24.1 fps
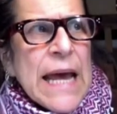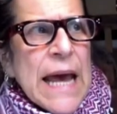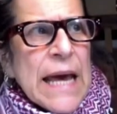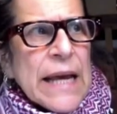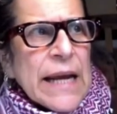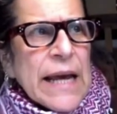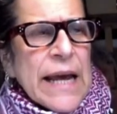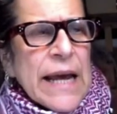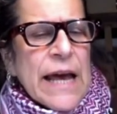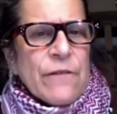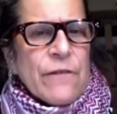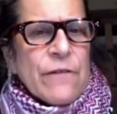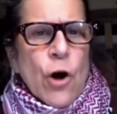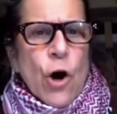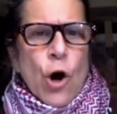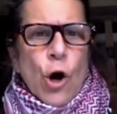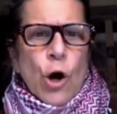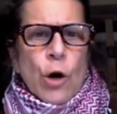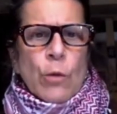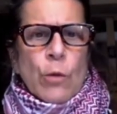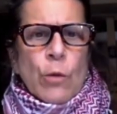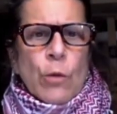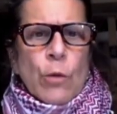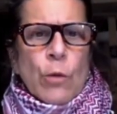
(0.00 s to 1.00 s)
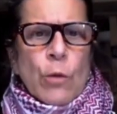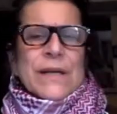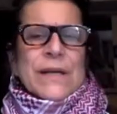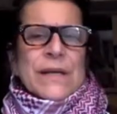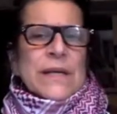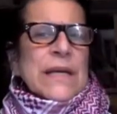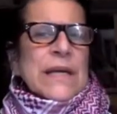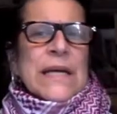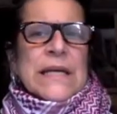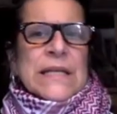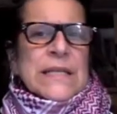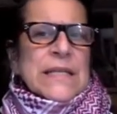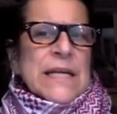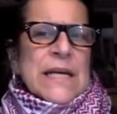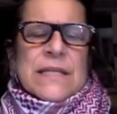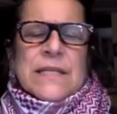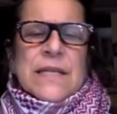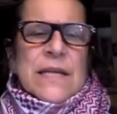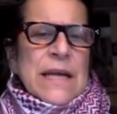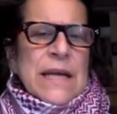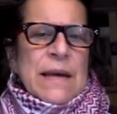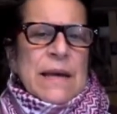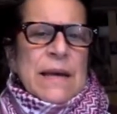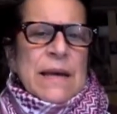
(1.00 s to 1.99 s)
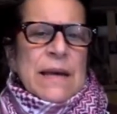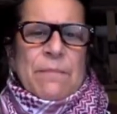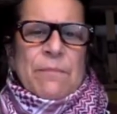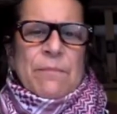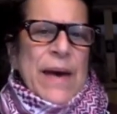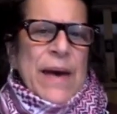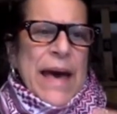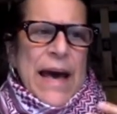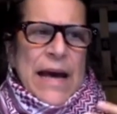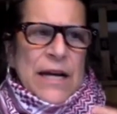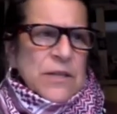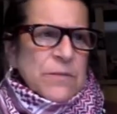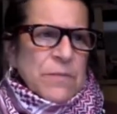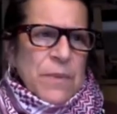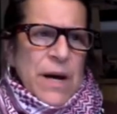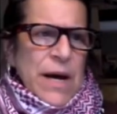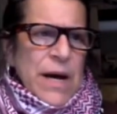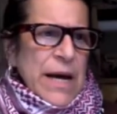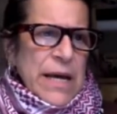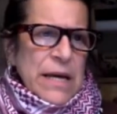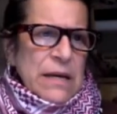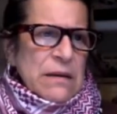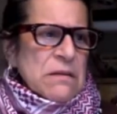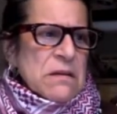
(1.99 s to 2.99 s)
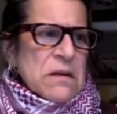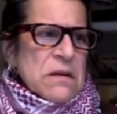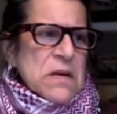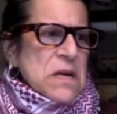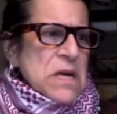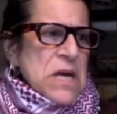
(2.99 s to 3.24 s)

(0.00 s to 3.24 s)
and I have a heart murmur, but it doesn't impact my